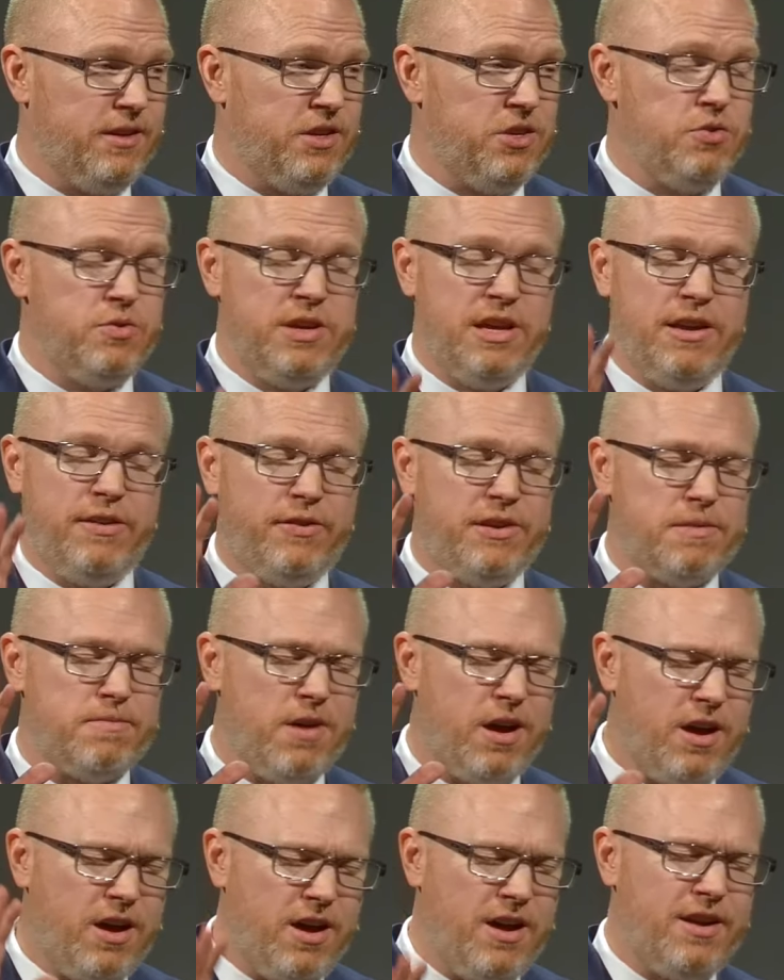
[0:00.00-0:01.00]
You give
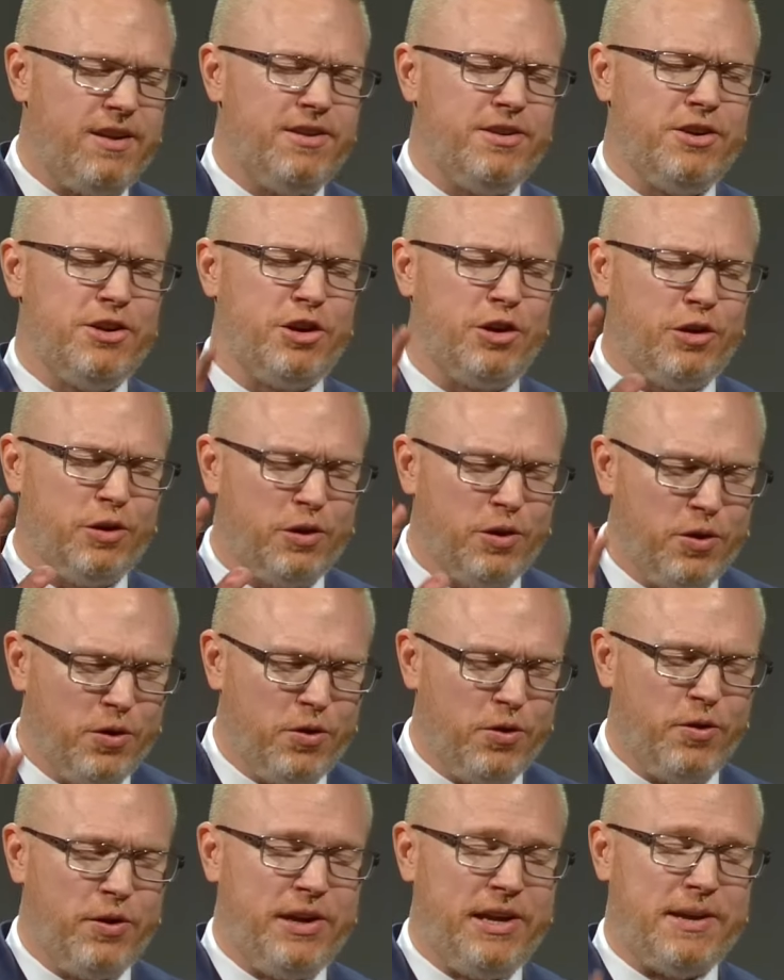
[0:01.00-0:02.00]
him honor,
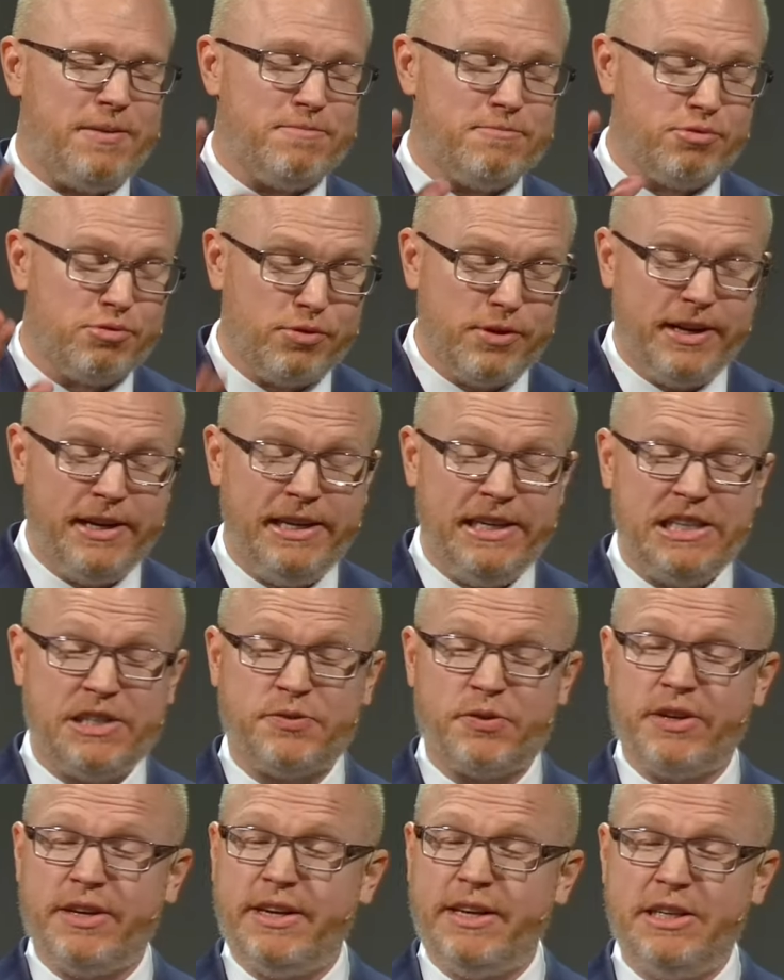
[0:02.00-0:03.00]
glory, and
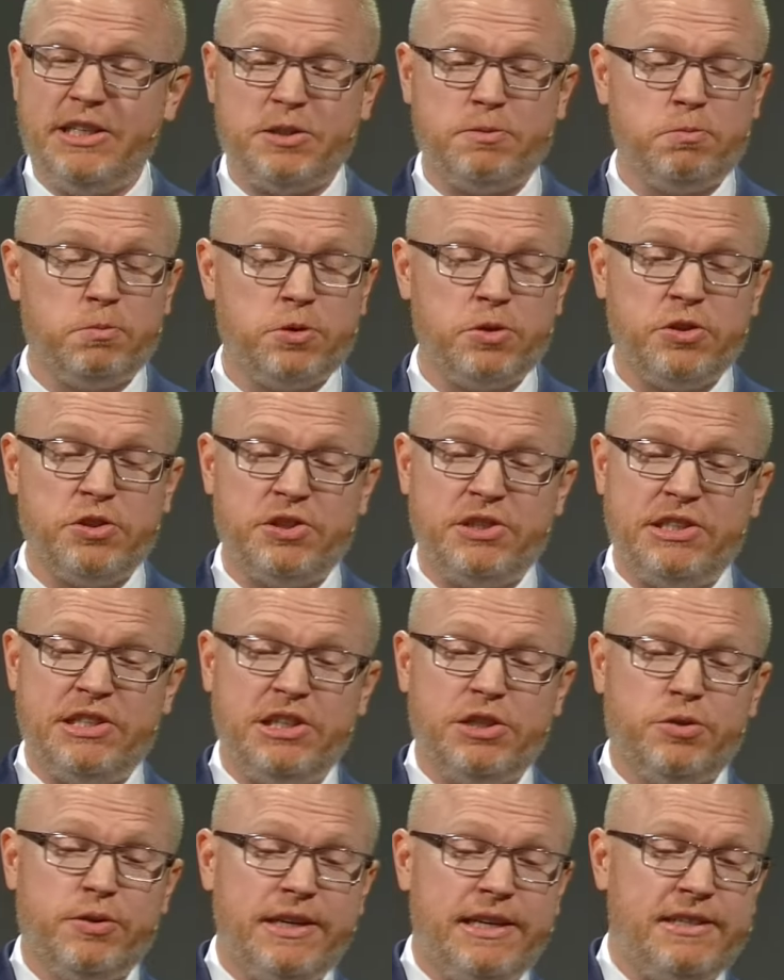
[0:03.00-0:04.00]
praise for his
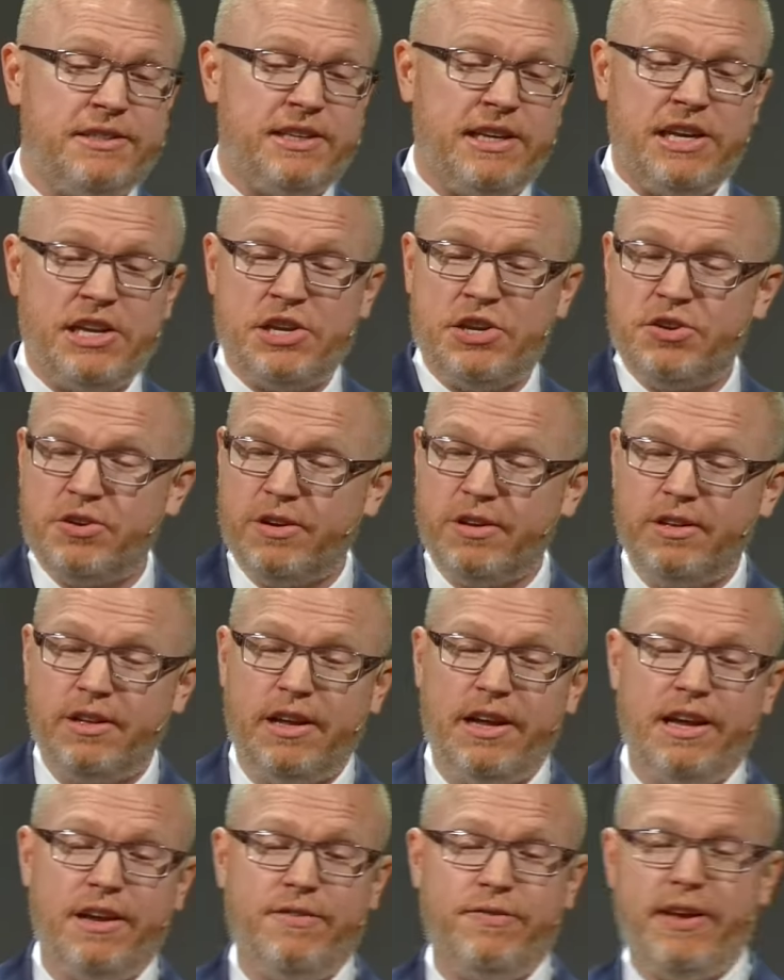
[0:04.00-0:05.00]
mercy and grace in your
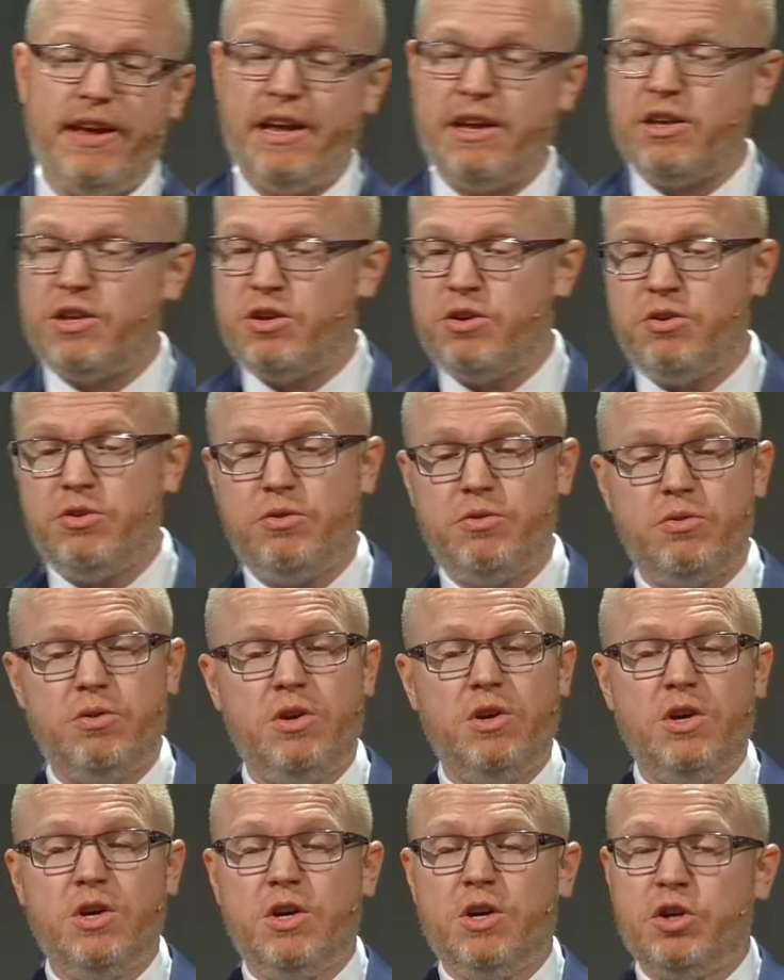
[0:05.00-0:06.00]
life, and
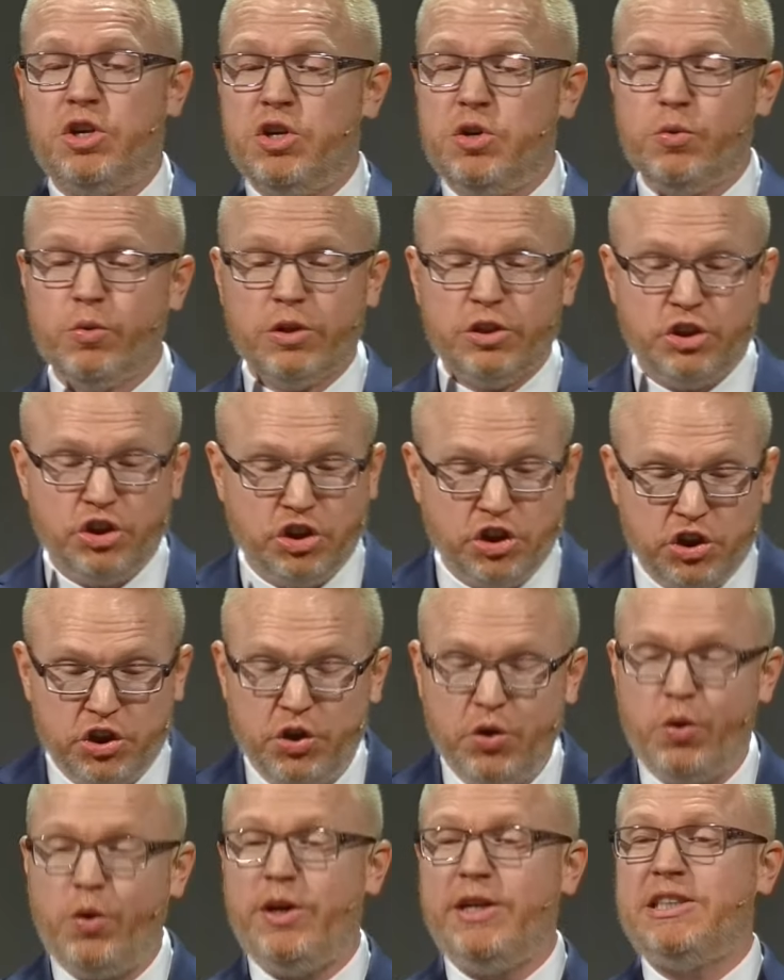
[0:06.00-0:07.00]
you, you
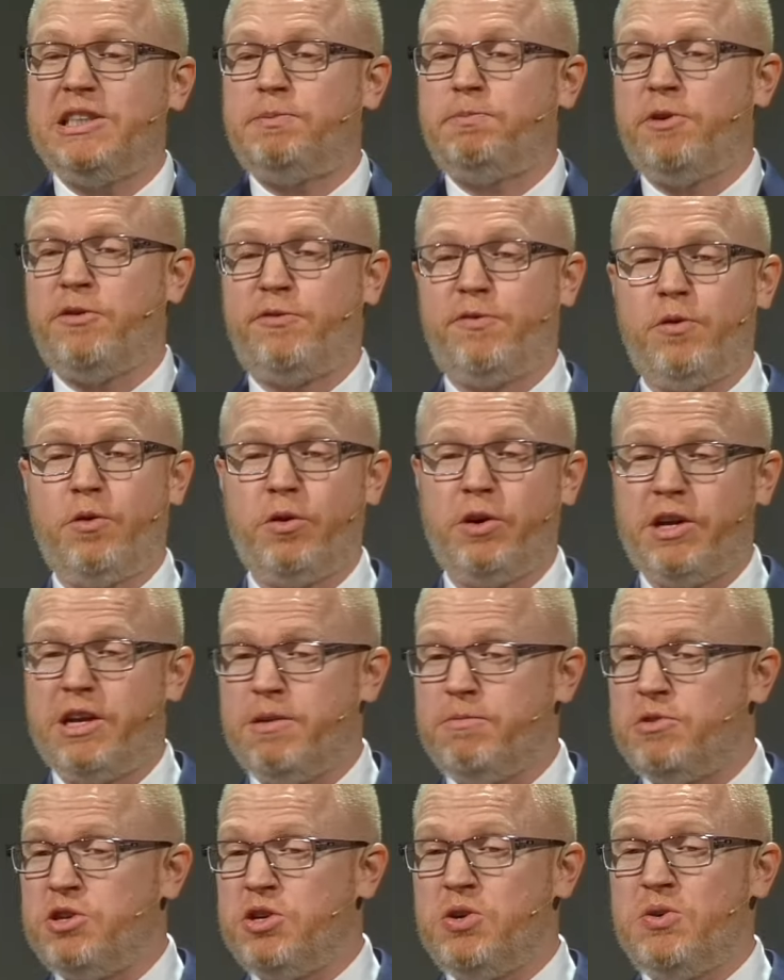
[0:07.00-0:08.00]
rejoice before
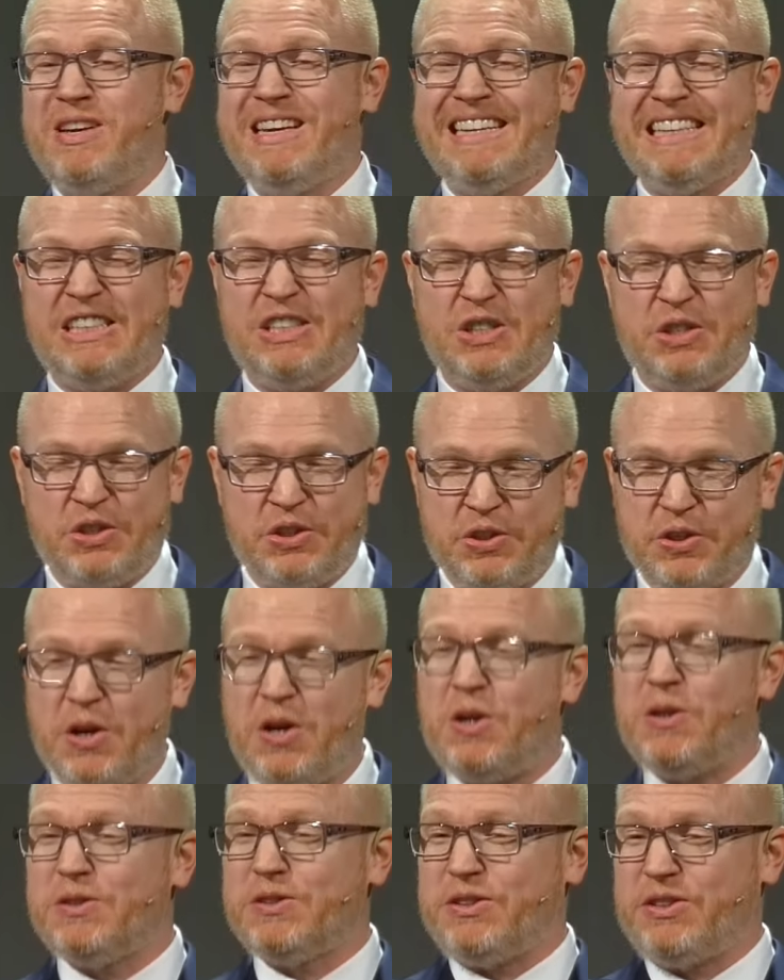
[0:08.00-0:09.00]
him. You
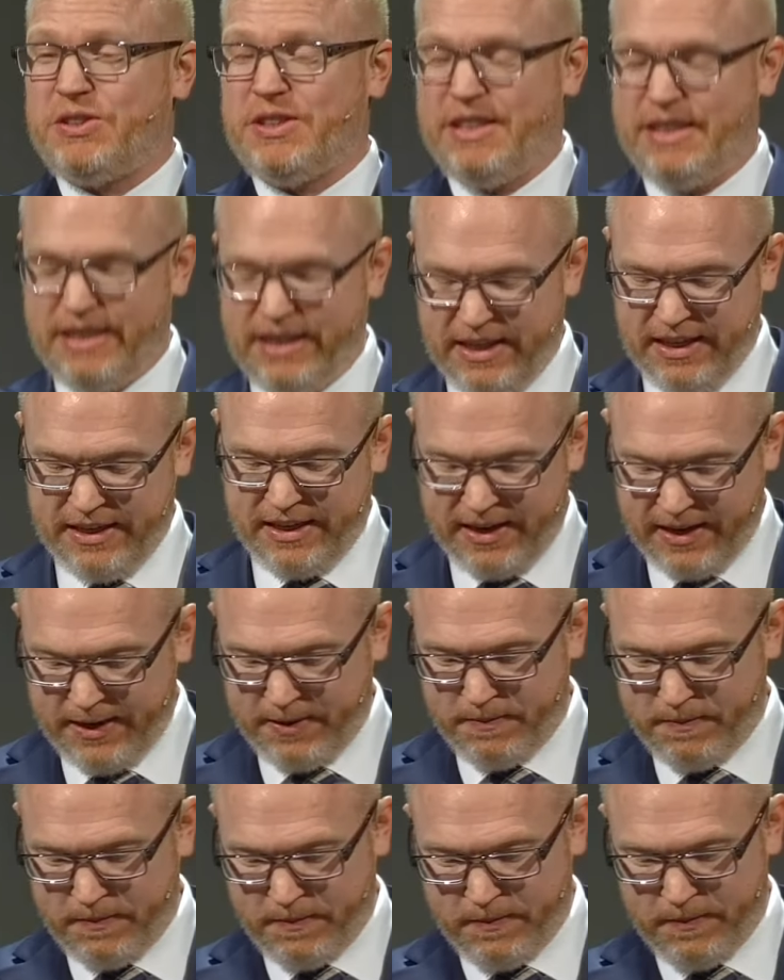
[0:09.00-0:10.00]
exult in
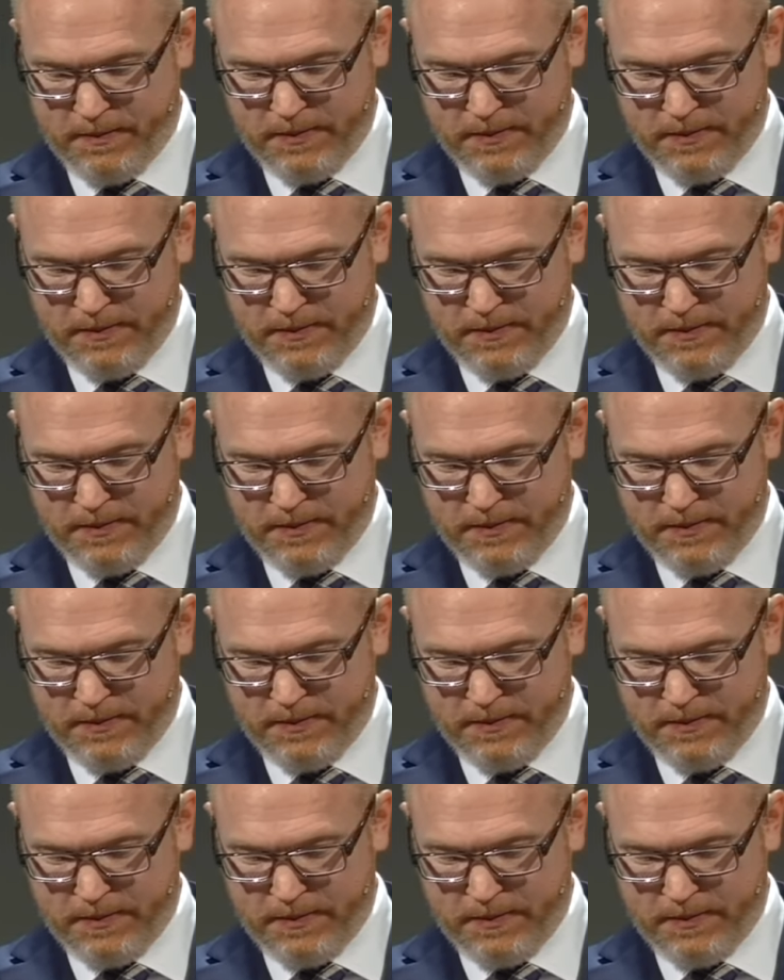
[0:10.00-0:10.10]
him.